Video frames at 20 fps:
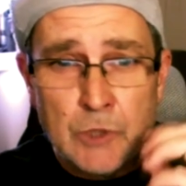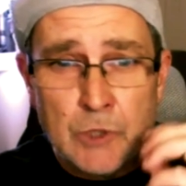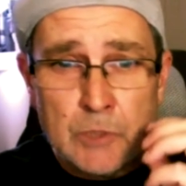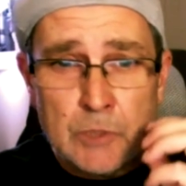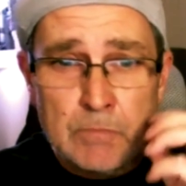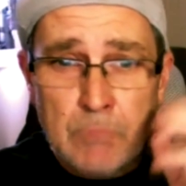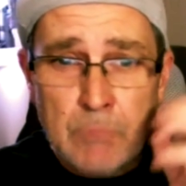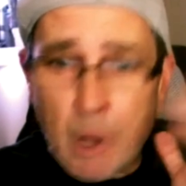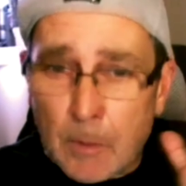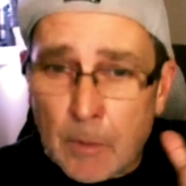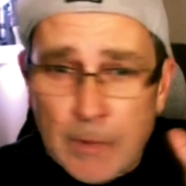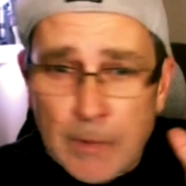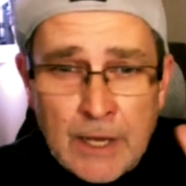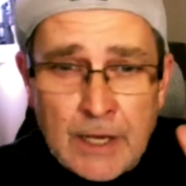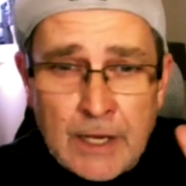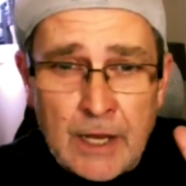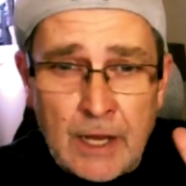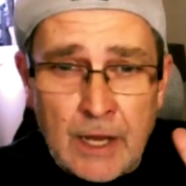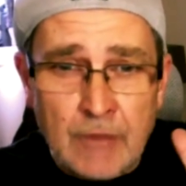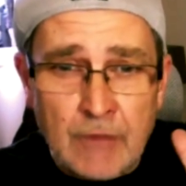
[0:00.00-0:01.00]
will just pop
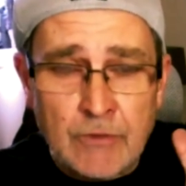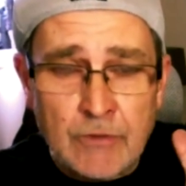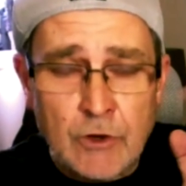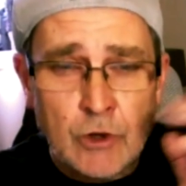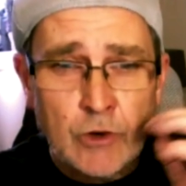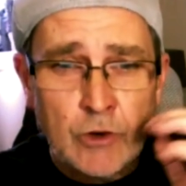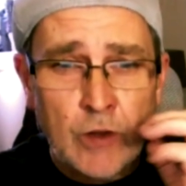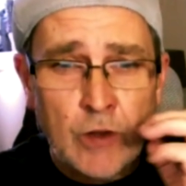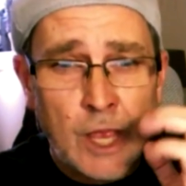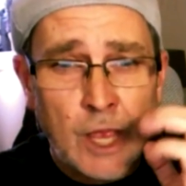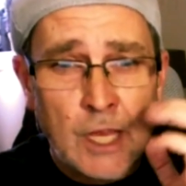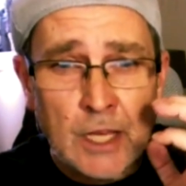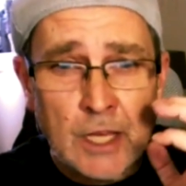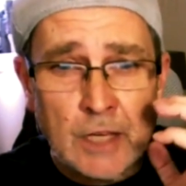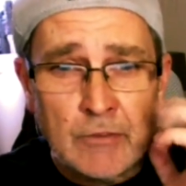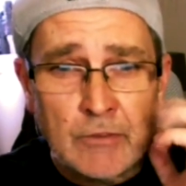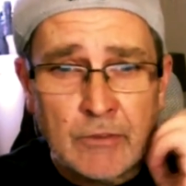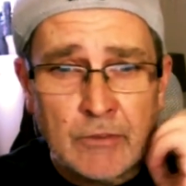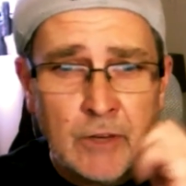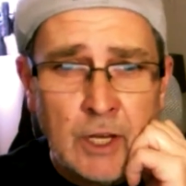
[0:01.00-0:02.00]
in there. If you're
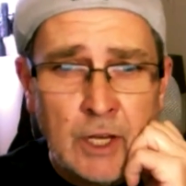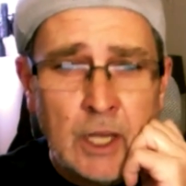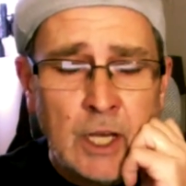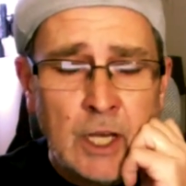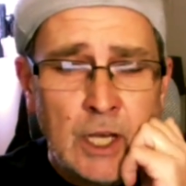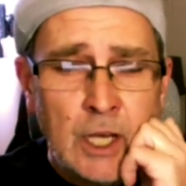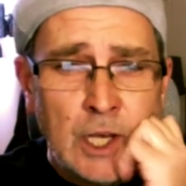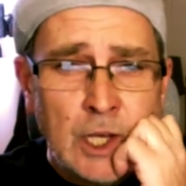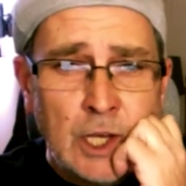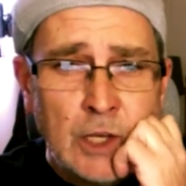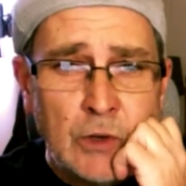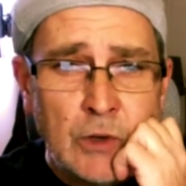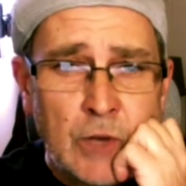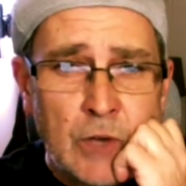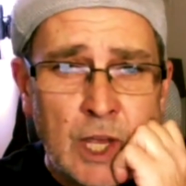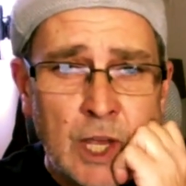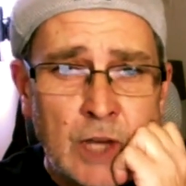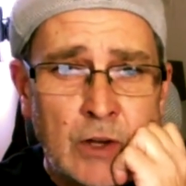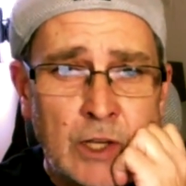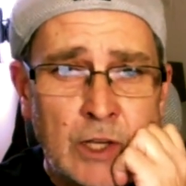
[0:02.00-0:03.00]
creative, you'll
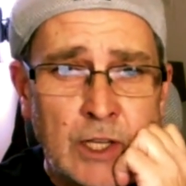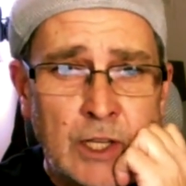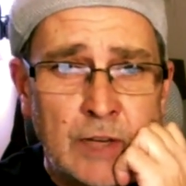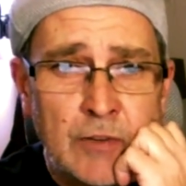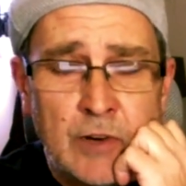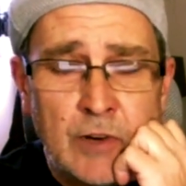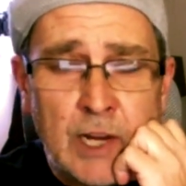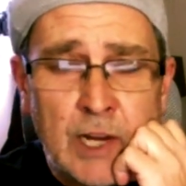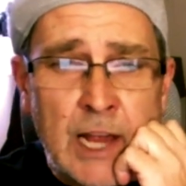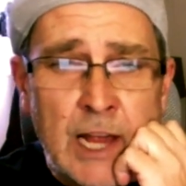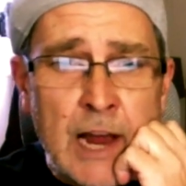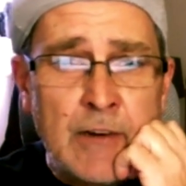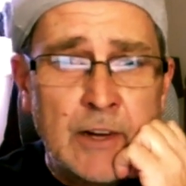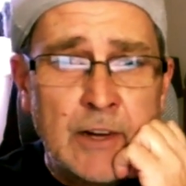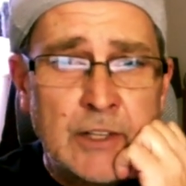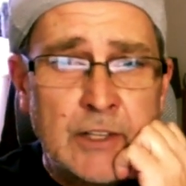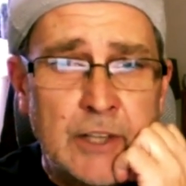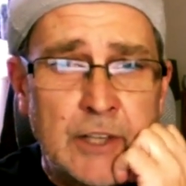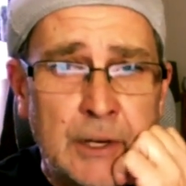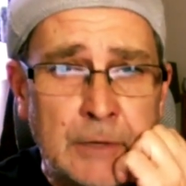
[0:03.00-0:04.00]
get an yeah. idea for a
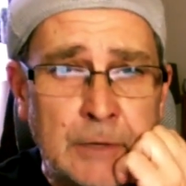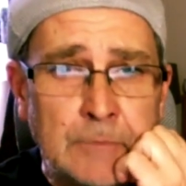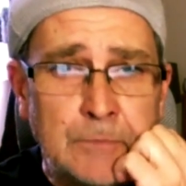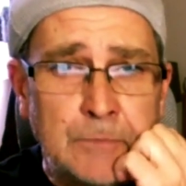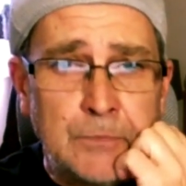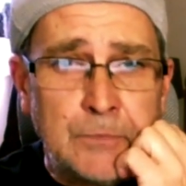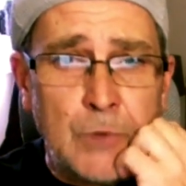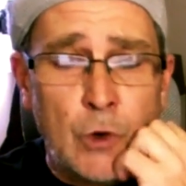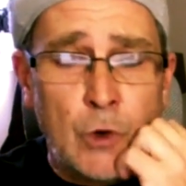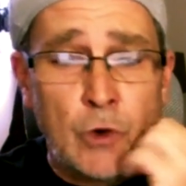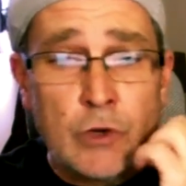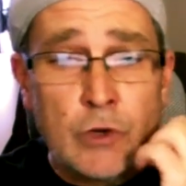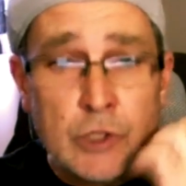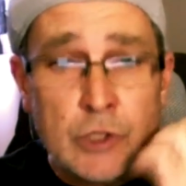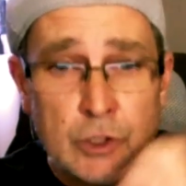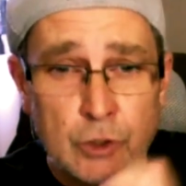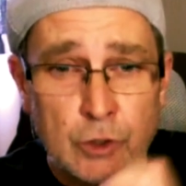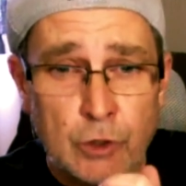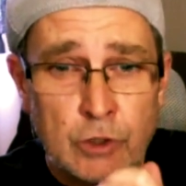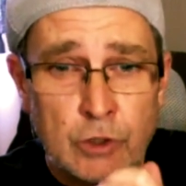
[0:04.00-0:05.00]
character or a
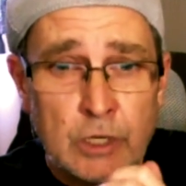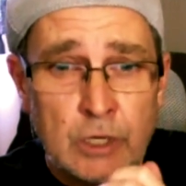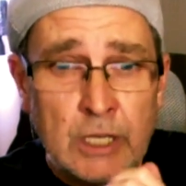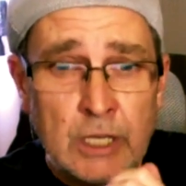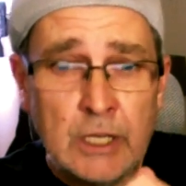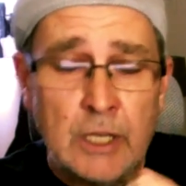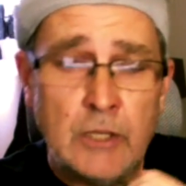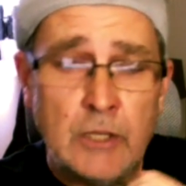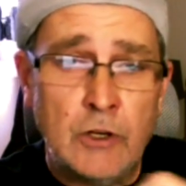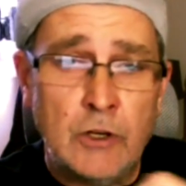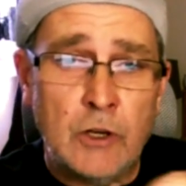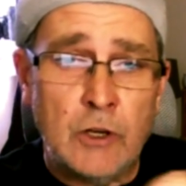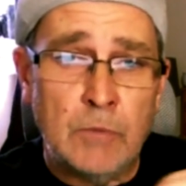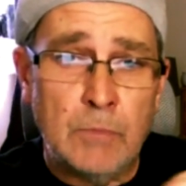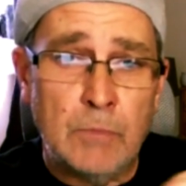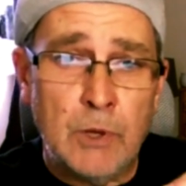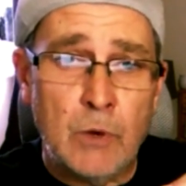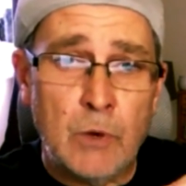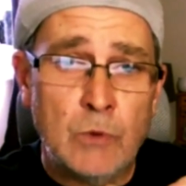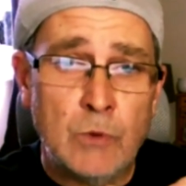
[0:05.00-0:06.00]
story and you
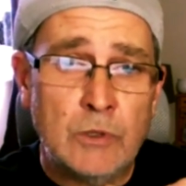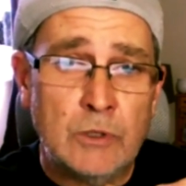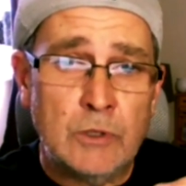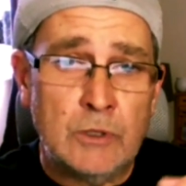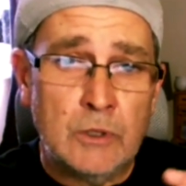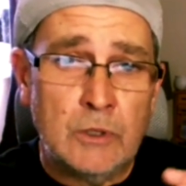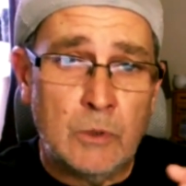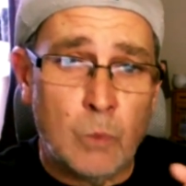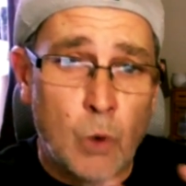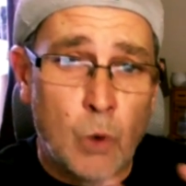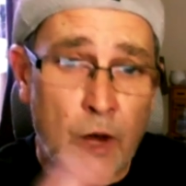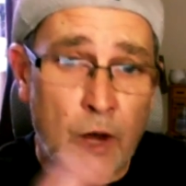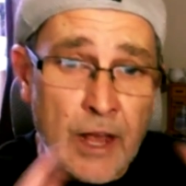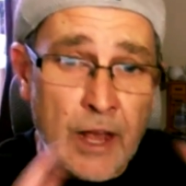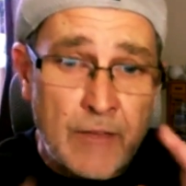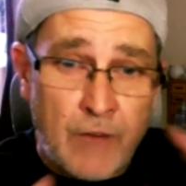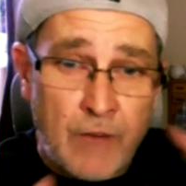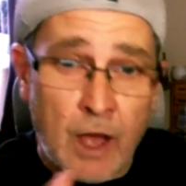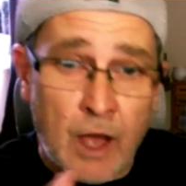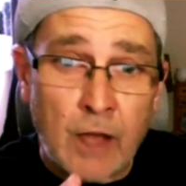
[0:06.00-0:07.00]
can build
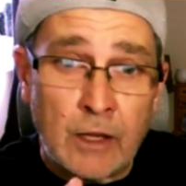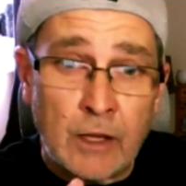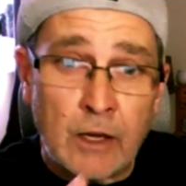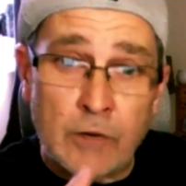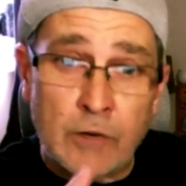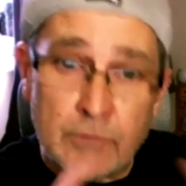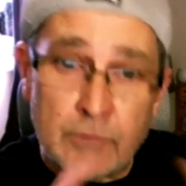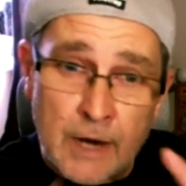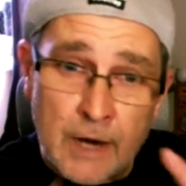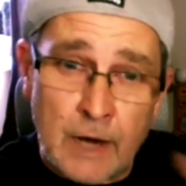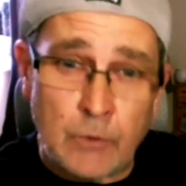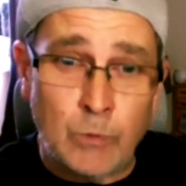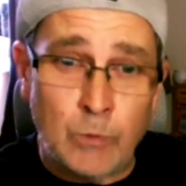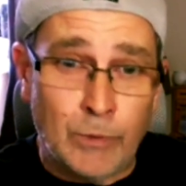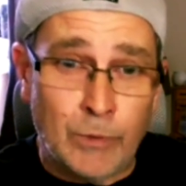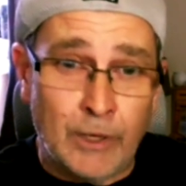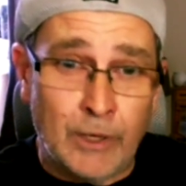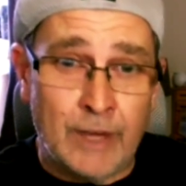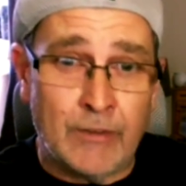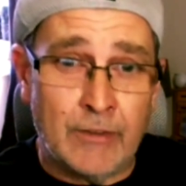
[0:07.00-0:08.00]
whatever around
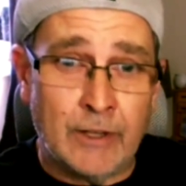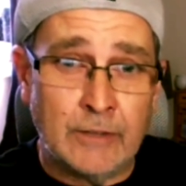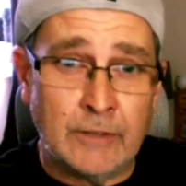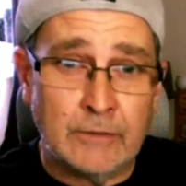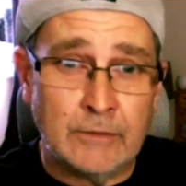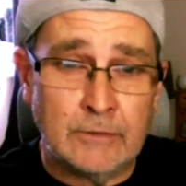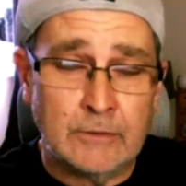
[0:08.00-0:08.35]
whatever.